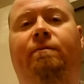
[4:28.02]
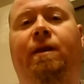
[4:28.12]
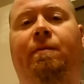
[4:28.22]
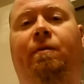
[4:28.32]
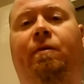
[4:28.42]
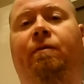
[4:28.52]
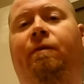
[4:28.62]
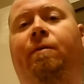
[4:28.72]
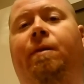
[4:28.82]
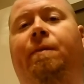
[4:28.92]
keep a roof
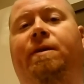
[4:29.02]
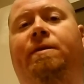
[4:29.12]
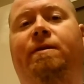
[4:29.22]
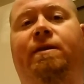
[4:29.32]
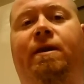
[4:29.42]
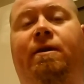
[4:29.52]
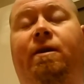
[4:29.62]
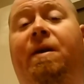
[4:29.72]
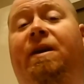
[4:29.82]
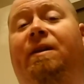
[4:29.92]
over me and my son's head, or to
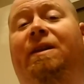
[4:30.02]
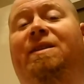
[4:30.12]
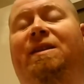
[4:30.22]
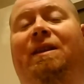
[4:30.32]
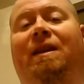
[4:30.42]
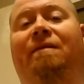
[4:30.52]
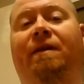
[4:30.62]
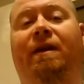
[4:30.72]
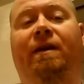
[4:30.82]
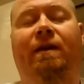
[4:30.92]
make a decent living.